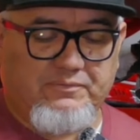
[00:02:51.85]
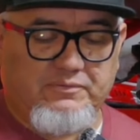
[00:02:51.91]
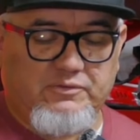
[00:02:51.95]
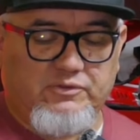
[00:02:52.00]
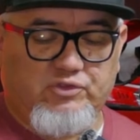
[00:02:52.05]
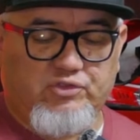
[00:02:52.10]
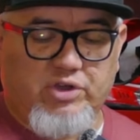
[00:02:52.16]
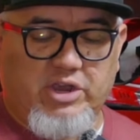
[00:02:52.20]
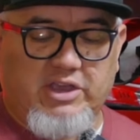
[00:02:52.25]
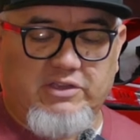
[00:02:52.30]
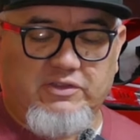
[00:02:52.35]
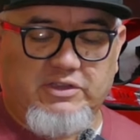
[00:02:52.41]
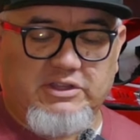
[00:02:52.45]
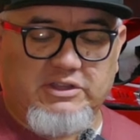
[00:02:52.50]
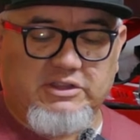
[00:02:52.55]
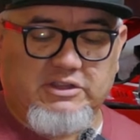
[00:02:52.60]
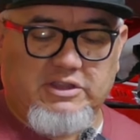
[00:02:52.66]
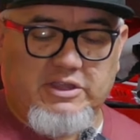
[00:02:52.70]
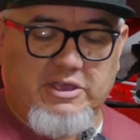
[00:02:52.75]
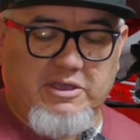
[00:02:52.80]

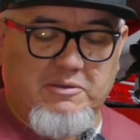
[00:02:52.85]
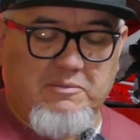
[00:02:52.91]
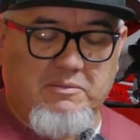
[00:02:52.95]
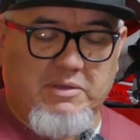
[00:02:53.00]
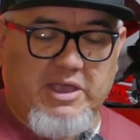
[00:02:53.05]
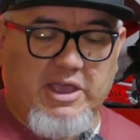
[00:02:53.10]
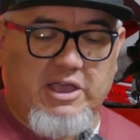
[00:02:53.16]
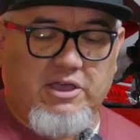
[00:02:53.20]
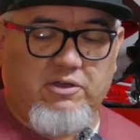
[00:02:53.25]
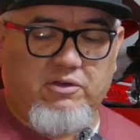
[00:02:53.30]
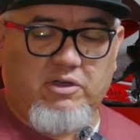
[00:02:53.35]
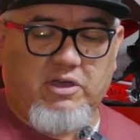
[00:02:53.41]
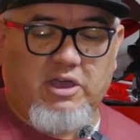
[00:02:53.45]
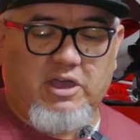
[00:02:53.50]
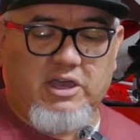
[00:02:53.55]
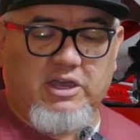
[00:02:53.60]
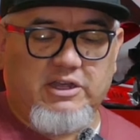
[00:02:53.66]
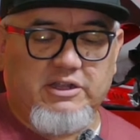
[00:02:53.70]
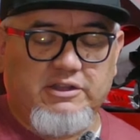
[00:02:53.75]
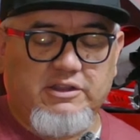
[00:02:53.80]
Driving them out
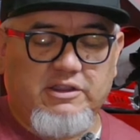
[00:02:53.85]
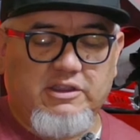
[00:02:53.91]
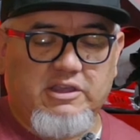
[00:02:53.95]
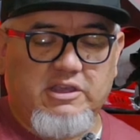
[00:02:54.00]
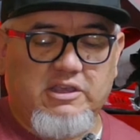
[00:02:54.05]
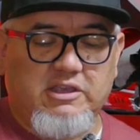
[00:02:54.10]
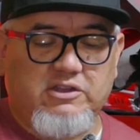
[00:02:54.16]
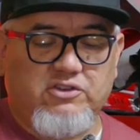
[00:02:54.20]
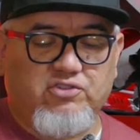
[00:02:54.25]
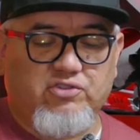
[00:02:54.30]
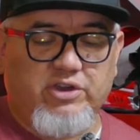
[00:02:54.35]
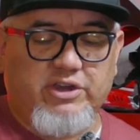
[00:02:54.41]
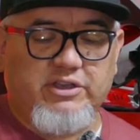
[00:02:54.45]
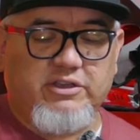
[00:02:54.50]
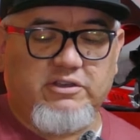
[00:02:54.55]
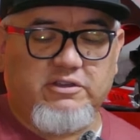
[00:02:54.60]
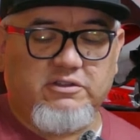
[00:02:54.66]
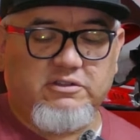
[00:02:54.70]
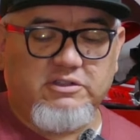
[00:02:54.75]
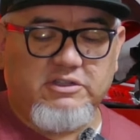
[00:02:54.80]
on the
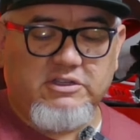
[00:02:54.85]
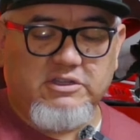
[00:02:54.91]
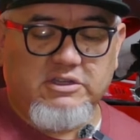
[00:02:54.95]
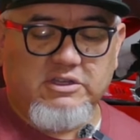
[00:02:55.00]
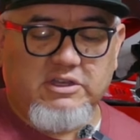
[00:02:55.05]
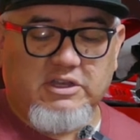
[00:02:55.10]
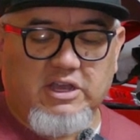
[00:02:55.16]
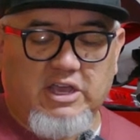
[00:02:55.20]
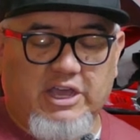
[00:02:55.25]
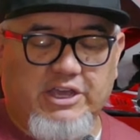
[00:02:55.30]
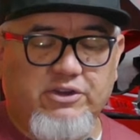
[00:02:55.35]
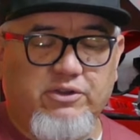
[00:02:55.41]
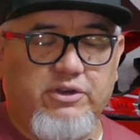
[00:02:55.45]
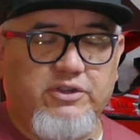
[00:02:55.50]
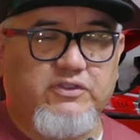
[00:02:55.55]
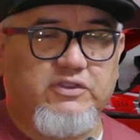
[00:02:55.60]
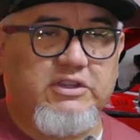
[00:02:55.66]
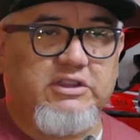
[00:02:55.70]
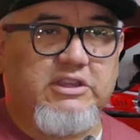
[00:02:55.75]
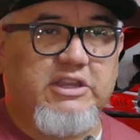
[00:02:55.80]
trail, I
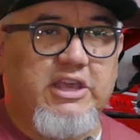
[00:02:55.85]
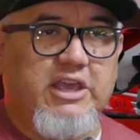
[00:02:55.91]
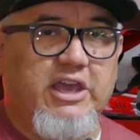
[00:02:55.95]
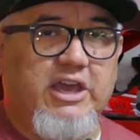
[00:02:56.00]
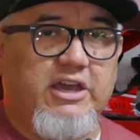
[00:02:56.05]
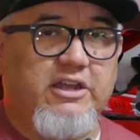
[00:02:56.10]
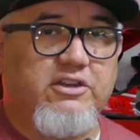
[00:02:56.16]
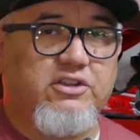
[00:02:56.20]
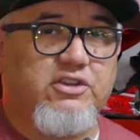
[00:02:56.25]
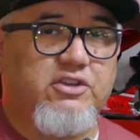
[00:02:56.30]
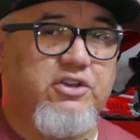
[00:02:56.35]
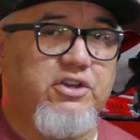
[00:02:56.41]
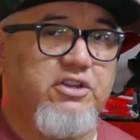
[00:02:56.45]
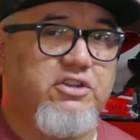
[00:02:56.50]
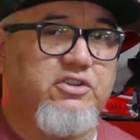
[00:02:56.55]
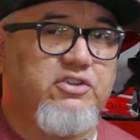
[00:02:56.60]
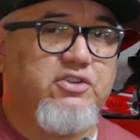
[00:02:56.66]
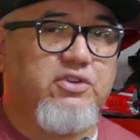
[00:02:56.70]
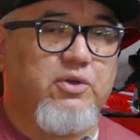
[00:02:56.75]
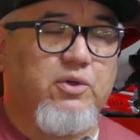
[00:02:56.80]
noticed that they had
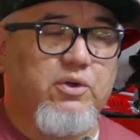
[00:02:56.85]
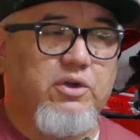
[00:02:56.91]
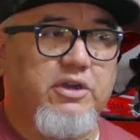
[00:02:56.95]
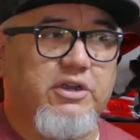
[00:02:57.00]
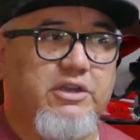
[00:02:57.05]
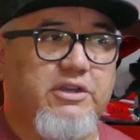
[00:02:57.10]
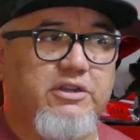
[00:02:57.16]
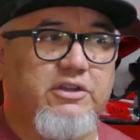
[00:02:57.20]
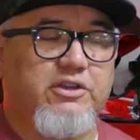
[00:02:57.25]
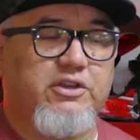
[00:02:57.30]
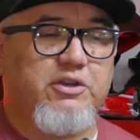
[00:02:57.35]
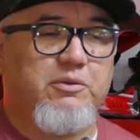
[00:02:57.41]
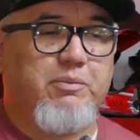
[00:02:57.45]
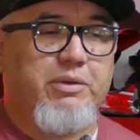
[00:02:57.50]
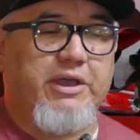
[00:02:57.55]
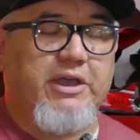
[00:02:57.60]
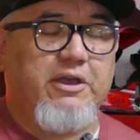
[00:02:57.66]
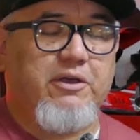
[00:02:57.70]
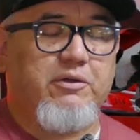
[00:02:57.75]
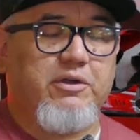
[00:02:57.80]
good torque and good
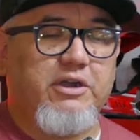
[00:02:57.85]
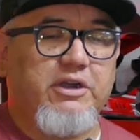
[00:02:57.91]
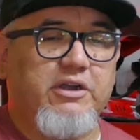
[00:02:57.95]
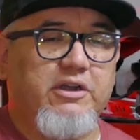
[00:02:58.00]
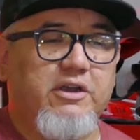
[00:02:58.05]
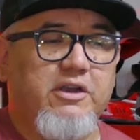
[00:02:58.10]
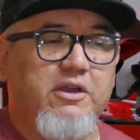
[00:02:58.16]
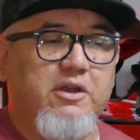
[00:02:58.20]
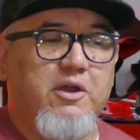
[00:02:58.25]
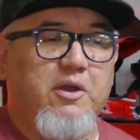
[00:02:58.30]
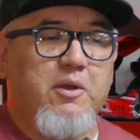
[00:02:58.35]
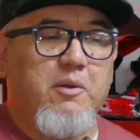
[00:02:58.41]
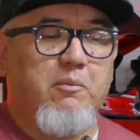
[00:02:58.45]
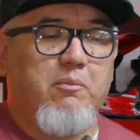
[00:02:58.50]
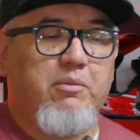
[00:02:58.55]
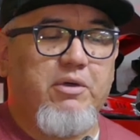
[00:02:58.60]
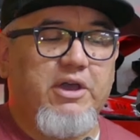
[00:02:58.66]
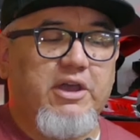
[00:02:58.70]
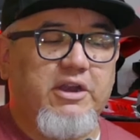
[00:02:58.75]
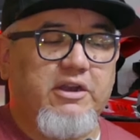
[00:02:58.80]
power,
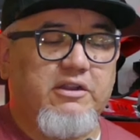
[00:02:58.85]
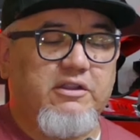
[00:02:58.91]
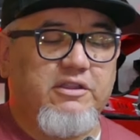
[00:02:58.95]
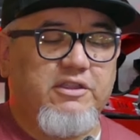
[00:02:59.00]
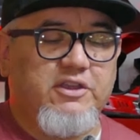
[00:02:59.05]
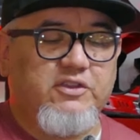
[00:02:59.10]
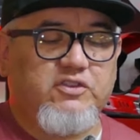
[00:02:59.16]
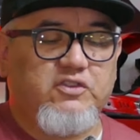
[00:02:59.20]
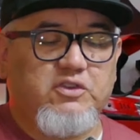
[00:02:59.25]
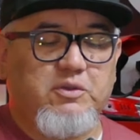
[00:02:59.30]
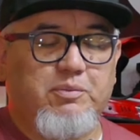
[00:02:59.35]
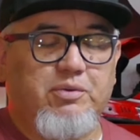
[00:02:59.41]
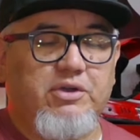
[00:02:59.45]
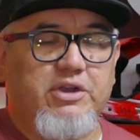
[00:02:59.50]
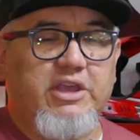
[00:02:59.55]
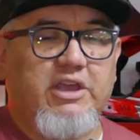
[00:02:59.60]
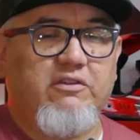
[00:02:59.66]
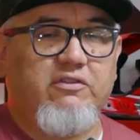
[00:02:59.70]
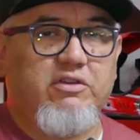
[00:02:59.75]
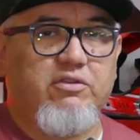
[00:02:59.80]
but this is a pretty heavy